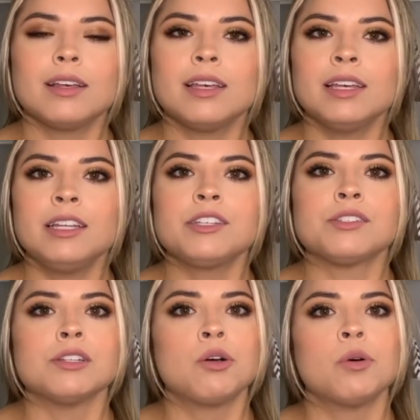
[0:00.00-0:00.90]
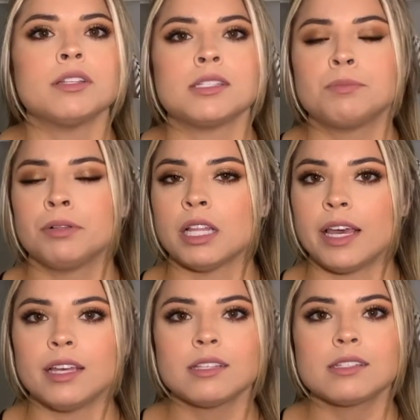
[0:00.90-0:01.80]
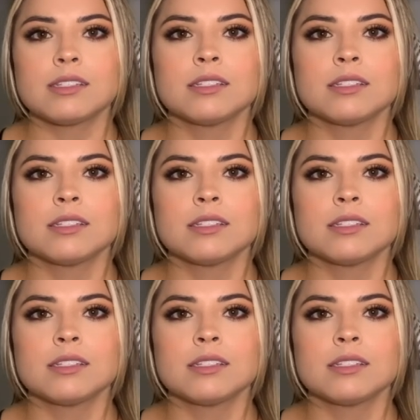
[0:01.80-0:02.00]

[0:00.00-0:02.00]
it is no one's place.